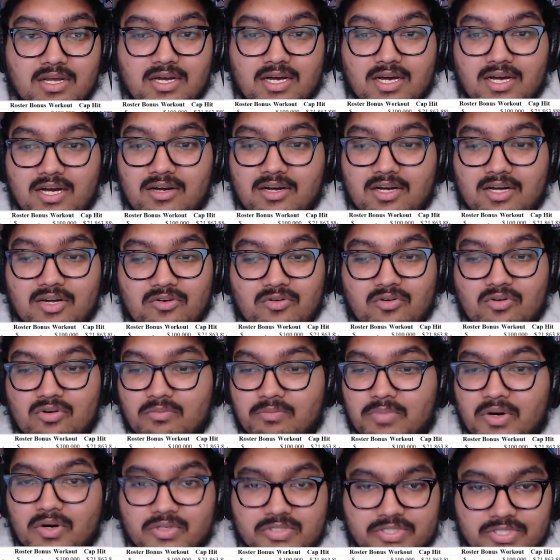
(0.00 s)
or
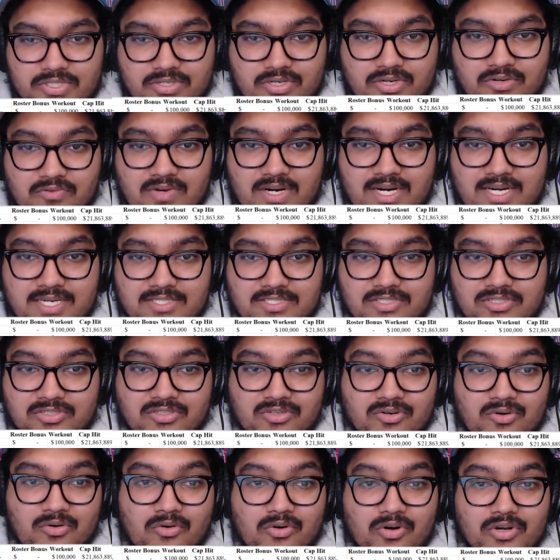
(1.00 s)
bolster their
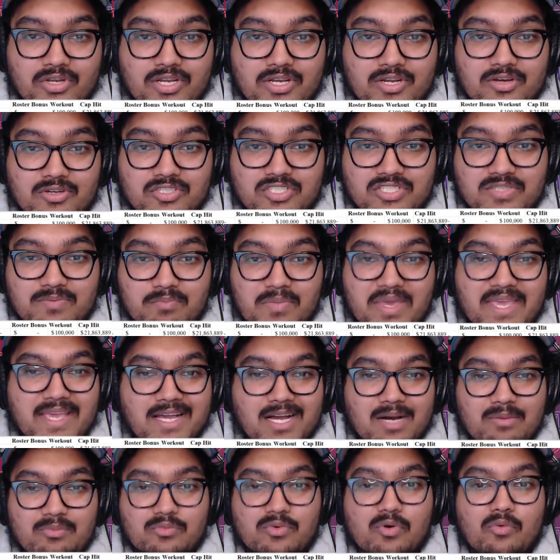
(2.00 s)
roster, or, you know, just make
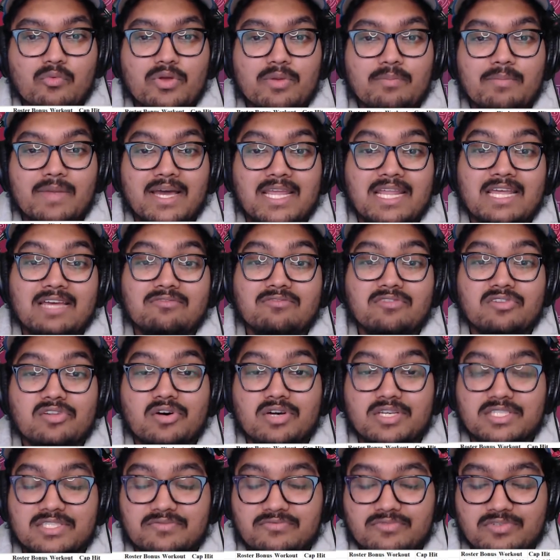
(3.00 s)
up what we might have
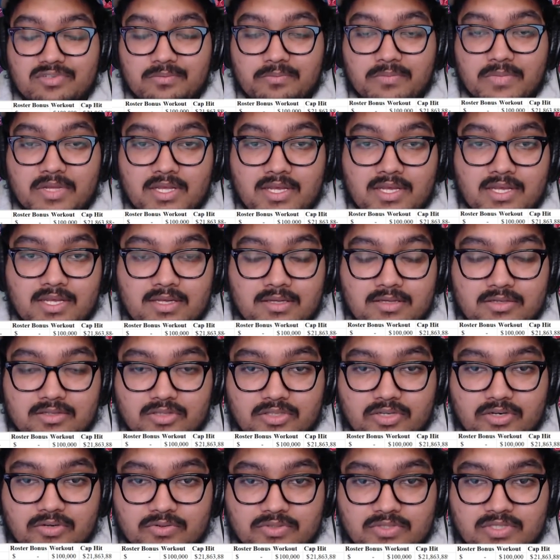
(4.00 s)
lost from
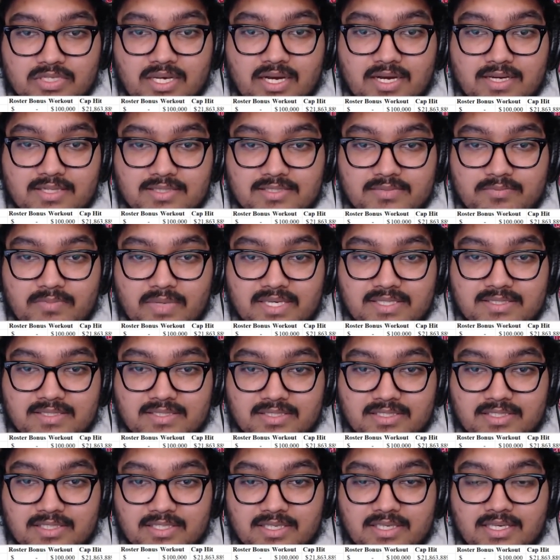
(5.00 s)
those cuts,
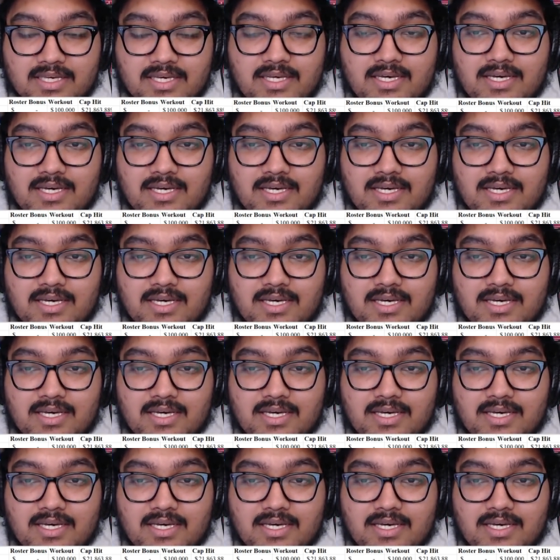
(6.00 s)
basically.